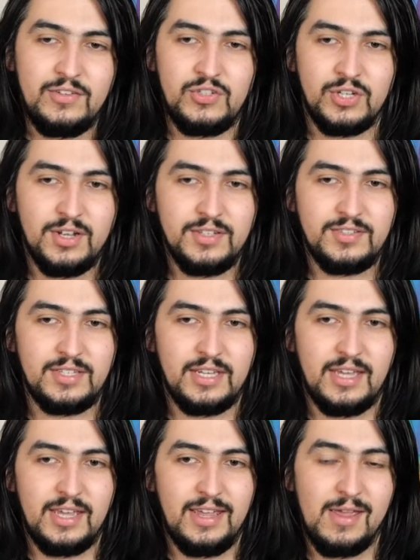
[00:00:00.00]
it
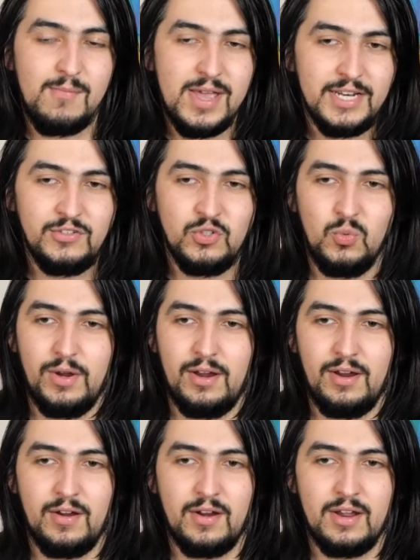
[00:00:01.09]
made it to
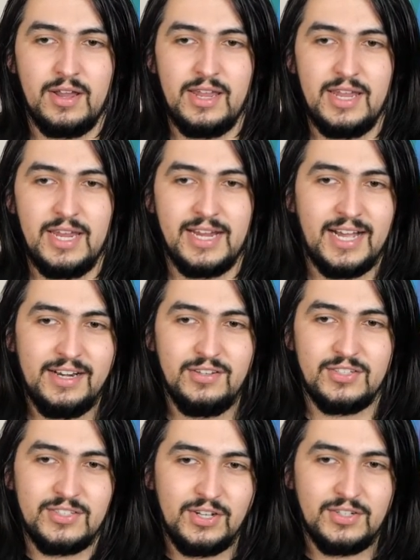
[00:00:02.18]
where it kind
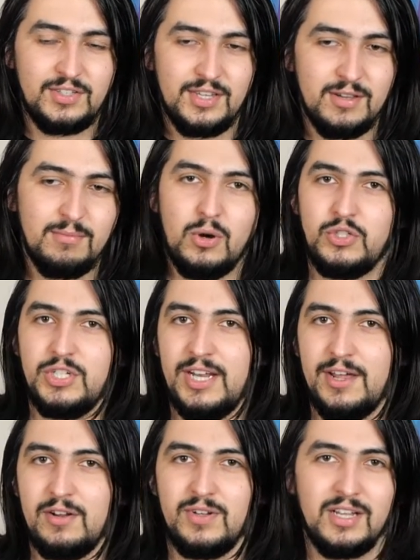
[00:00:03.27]
of sucks the emotion
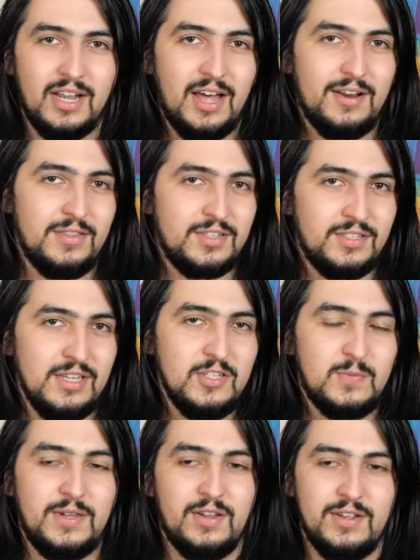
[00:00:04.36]
out of a lot of the
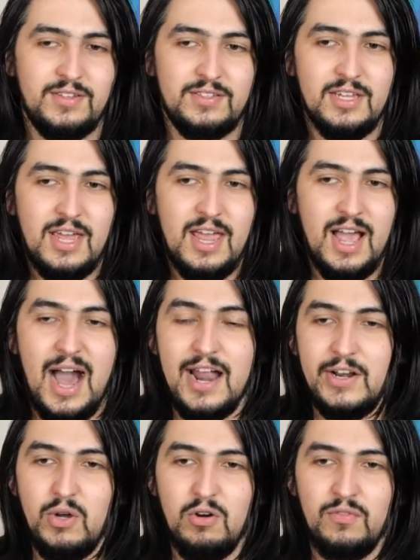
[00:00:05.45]
scenes, because I
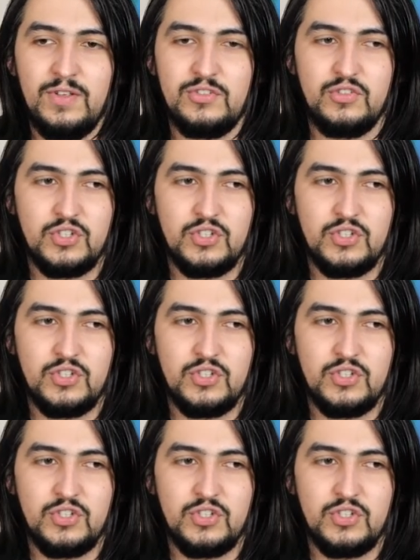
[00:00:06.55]
don't know if it's